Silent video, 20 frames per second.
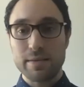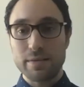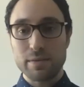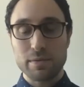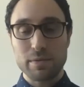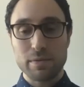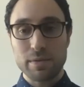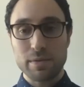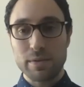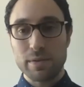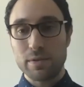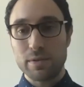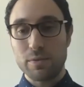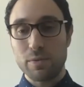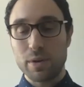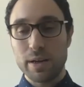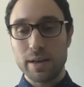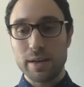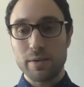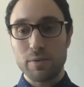
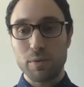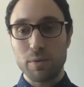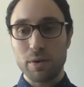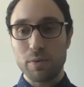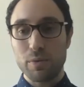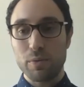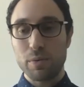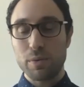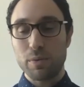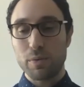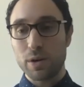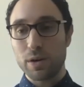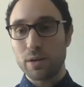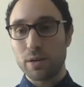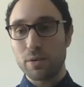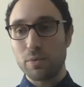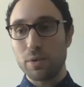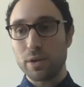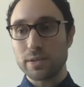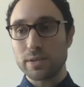
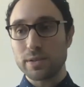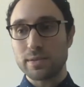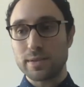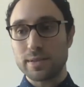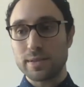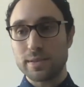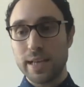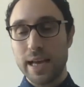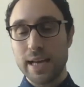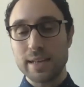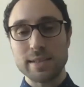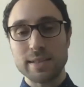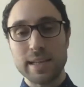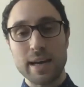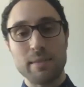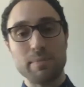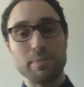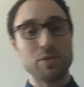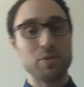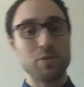We'll test
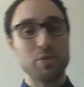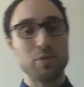out between